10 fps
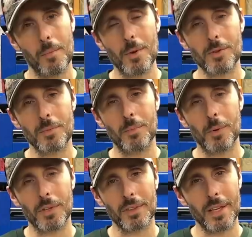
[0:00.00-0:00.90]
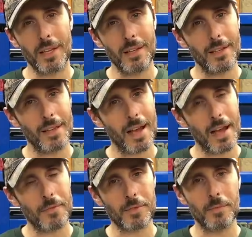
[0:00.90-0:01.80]
Most importantly,
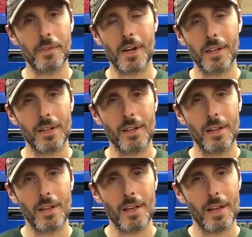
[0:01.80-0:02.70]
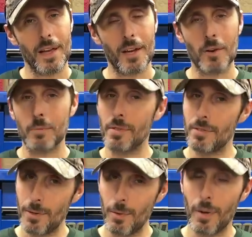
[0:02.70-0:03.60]
have some fun, and I hope to
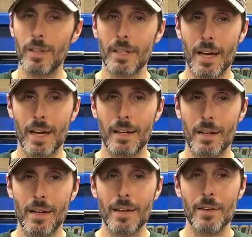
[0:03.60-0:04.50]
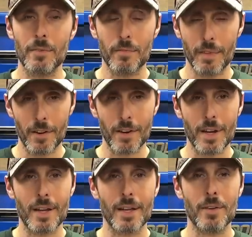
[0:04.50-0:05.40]
see you all again
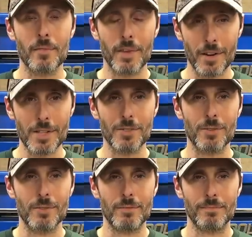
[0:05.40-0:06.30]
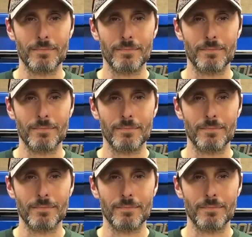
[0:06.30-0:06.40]
very, very soon.